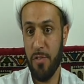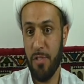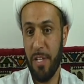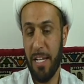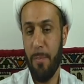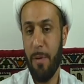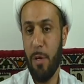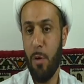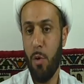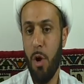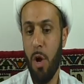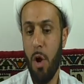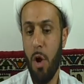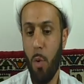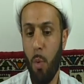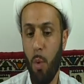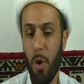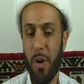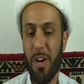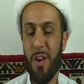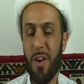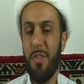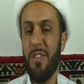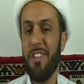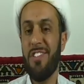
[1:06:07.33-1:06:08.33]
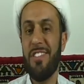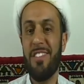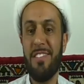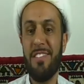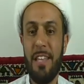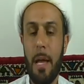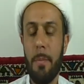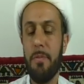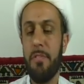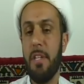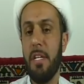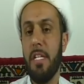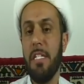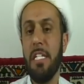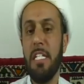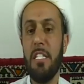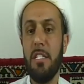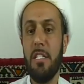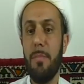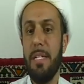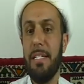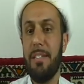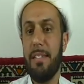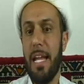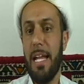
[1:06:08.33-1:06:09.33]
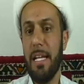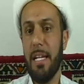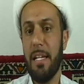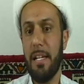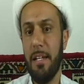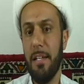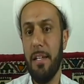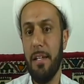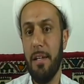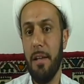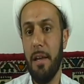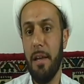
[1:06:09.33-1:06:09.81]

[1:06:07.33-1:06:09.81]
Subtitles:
Like, I mean, what are the steps that need to be taken